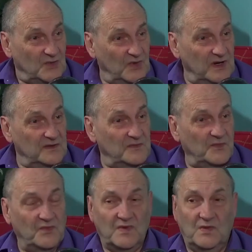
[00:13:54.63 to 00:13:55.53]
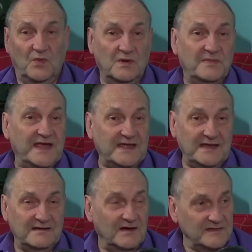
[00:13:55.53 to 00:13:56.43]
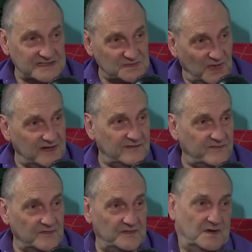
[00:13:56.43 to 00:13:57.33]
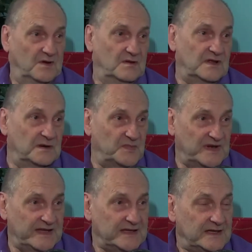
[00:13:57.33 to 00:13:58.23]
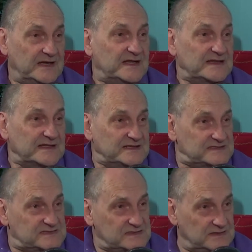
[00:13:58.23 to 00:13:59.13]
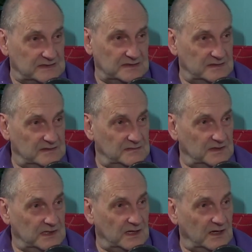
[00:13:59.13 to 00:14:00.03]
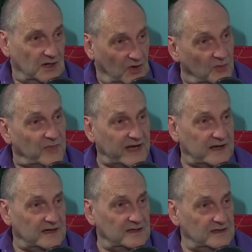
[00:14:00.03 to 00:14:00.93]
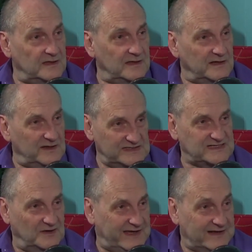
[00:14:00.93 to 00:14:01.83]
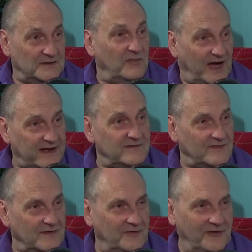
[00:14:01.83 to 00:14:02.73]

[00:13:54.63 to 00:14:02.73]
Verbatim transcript: well, we're making all this money for the coal company. Let's go make, let's go get a mine of our